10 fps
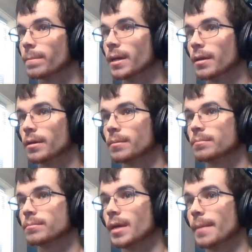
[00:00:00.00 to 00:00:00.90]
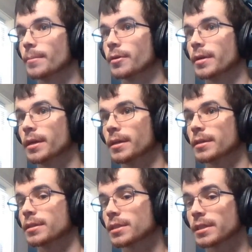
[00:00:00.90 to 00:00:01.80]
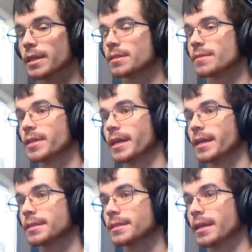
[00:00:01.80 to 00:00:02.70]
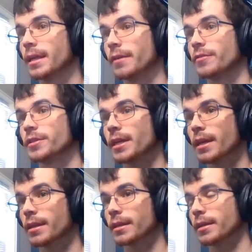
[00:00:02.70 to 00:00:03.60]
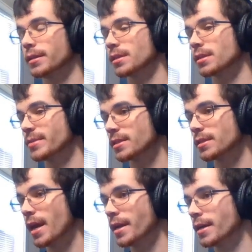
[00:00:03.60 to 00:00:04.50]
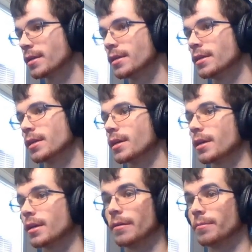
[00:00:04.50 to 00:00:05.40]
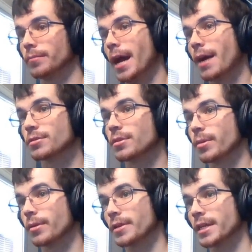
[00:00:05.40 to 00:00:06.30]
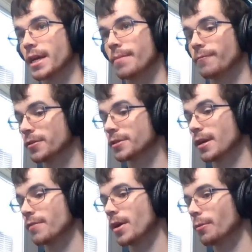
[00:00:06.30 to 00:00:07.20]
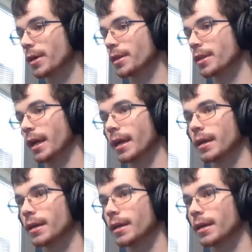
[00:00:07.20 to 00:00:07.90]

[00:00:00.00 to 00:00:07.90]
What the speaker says: I'm gonna say some things, and then if there's anything that needs to be said, now is the perfect time. First off, I want to thank